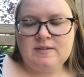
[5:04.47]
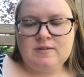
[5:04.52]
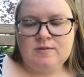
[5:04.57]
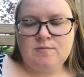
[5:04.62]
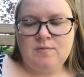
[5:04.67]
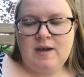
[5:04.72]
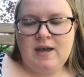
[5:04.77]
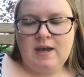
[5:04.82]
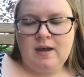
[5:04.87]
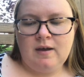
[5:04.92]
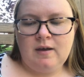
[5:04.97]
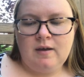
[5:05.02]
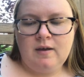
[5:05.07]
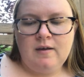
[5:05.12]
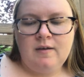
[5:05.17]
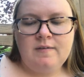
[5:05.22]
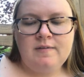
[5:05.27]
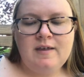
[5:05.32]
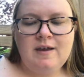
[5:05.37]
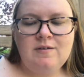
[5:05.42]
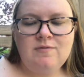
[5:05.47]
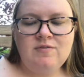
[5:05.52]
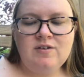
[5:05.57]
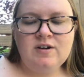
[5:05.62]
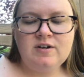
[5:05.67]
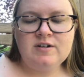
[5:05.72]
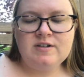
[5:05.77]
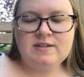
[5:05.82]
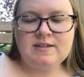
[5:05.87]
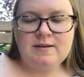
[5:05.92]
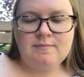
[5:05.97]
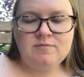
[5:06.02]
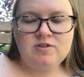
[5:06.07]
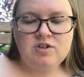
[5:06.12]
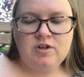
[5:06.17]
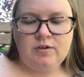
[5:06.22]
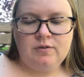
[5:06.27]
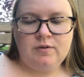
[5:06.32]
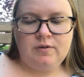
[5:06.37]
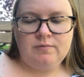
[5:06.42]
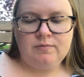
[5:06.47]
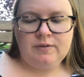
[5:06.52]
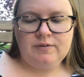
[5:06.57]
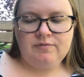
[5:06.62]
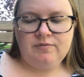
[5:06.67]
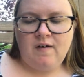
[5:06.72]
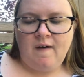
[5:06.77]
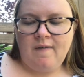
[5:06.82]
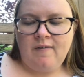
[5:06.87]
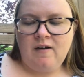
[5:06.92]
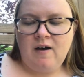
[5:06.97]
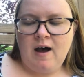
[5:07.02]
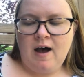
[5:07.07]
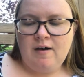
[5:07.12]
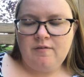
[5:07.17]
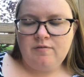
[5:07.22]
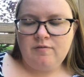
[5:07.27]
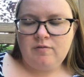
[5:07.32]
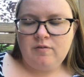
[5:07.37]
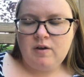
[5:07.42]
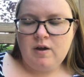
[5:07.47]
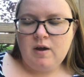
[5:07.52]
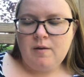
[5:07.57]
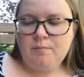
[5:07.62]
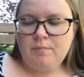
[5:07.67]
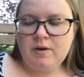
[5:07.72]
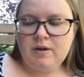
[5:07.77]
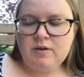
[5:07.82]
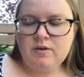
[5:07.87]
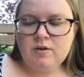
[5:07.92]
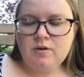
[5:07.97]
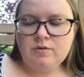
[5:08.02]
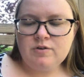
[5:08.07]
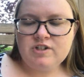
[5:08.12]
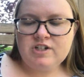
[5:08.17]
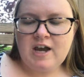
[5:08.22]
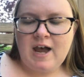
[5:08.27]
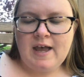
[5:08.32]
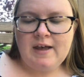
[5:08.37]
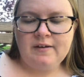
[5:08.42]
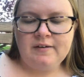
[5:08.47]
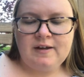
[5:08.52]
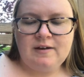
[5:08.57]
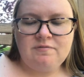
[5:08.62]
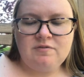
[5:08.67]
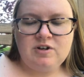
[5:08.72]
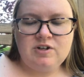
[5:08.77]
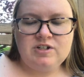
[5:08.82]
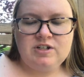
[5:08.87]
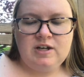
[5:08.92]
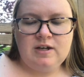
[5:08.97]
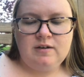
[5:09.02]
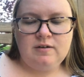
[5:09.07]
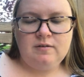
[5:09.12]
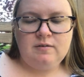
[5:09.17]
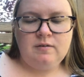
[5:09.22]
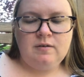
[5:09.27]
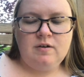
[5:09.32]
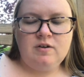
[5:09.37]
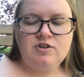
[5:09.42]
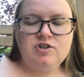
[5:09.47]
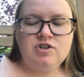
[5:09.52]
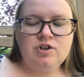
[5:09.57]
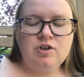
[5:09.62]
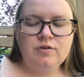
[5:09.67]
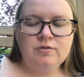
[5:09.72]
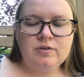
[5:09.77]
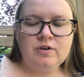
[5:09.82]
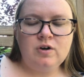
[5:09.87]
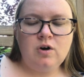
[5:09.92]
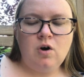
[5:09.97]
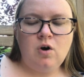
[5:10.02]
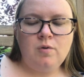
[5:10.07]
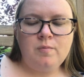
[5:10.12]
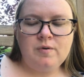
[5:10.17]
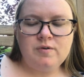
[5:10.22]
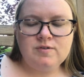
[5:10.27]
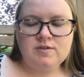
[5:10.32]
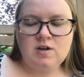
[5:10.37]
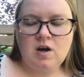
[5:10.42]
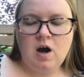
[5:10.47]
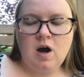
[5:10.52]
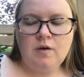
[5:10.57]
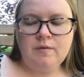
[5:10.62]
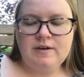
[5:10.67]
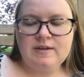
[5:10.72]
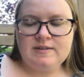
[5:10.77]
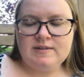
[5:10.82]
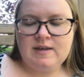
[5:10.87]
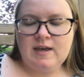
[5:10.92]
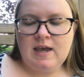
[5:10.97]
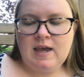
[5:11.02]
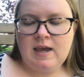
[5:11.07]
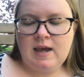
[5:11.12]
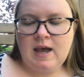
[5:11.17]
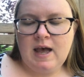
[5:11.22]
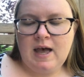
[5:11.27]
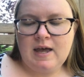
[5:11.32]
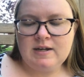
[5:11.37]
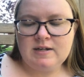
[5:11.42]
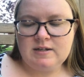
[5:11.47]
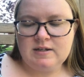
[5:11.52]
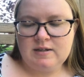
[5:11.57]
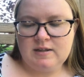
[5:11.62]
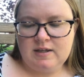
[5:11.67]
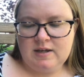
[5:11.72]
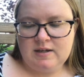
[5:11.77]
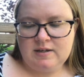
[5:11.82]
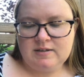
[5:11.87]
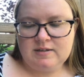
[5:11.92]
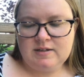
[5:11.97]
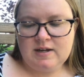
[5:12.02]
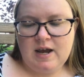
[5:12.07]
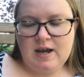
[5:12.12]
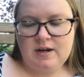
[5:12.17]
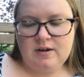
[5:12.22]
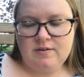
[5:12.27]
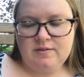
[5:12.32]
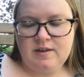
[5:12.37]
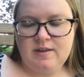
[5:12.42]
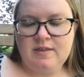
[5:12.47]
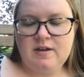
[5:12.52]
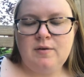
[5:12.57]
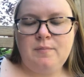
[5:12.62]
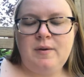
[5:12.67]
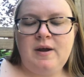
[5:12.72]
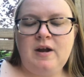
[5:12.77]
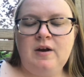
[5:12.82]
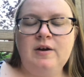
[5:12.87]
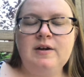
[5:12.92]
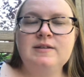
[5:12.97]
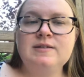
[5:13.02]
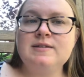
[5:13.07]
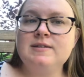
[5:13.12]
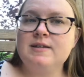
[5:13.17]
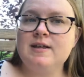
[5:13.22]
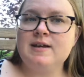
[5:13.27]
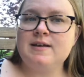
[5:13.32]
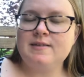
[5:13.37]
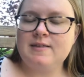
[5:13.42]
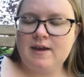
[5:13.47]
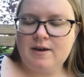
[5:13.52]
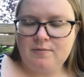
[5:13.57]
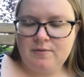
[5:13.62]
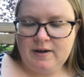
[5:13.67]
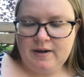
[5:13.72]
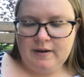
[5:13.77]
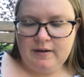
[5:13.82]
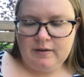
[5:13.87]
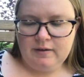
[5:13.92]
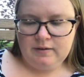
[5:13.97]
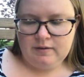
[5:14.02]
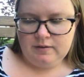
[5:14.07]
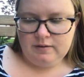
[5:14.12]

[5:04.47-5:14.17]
swing. They feared some children would fall off, but no child ever did. Children almost always hang on to things tighter than their parents think they will.